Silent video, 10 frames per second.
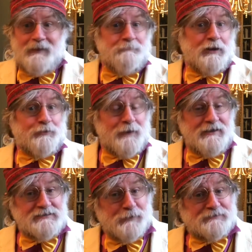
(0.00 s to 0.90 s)
be
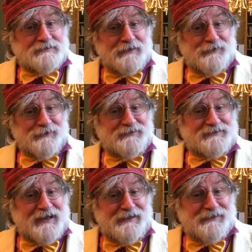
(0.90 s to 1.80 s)
great to be able to turn on the
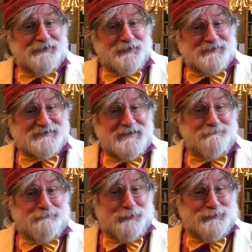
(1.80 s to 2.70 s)
telly and not see
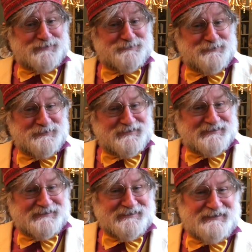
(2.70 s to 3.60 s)
Boris, wouldn't
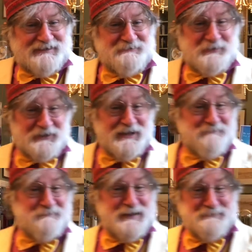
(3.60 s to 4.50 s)
it? Wouldn't
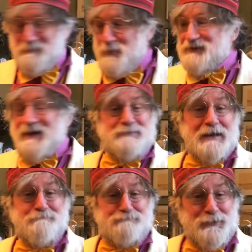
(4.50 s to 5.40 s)
that be a wouldn't that be a
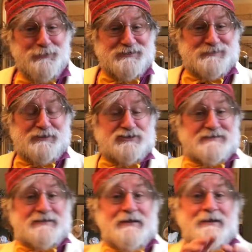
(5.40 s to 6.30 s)
bonus? We could
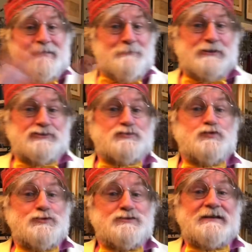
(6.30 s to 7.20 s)
just we could just
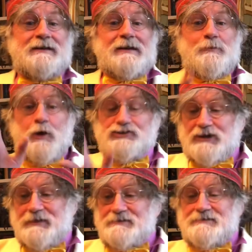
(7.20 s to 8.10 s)
routinely watch
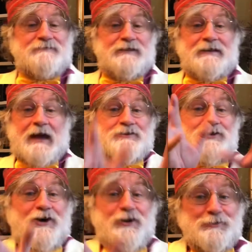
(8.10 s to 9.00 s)
ITV and
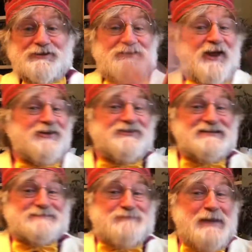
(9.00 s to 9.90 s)
know that none of
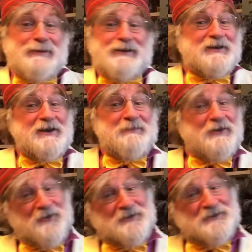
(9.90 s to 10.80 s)
these people are going to be on